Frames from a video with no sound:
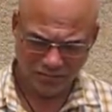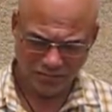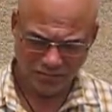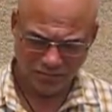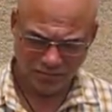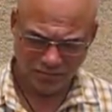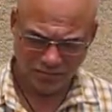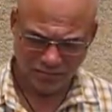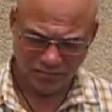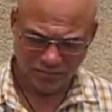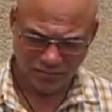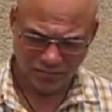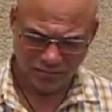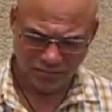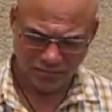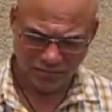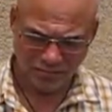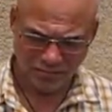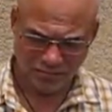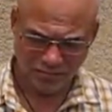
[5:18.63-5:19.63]

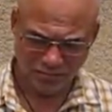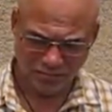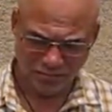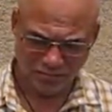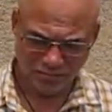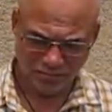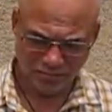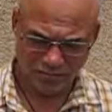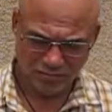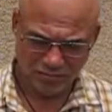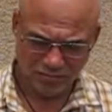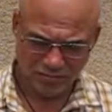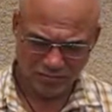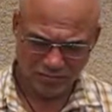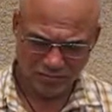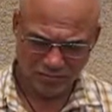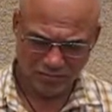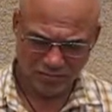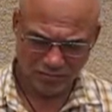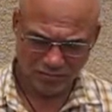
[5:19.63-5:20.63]

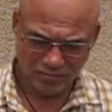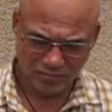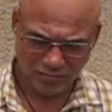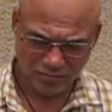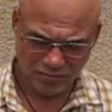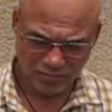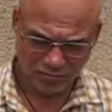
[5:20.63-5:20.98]
The person shown says nothing.